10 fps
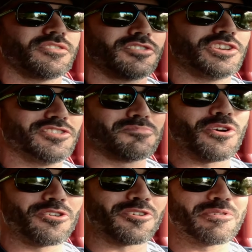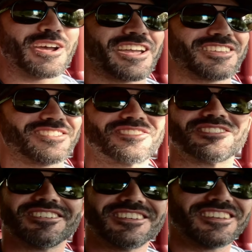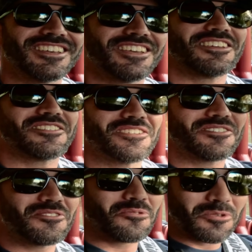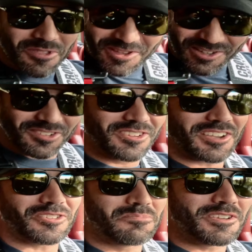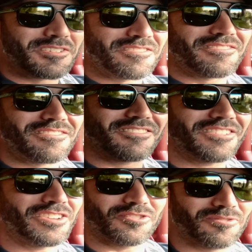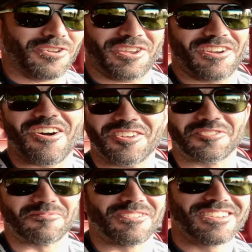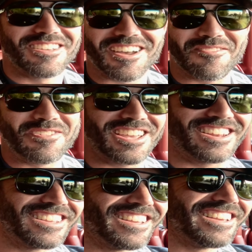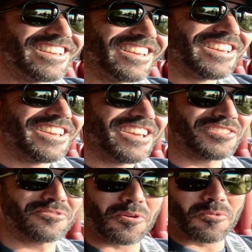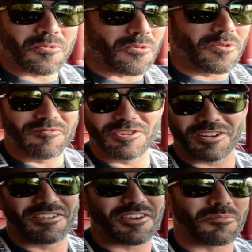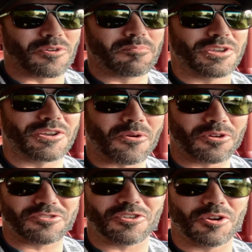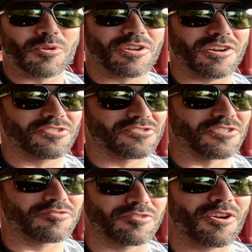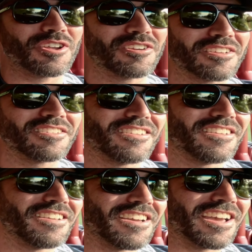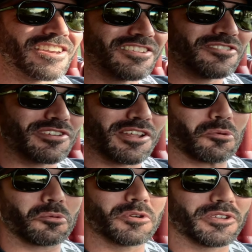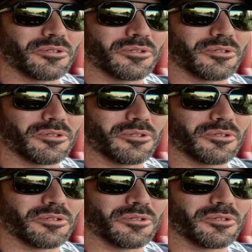This motor package with this 6-speed is fucking awesome. I mean, it's fun. We've done a number of big horse turbo cars that are frightening, and you've got to really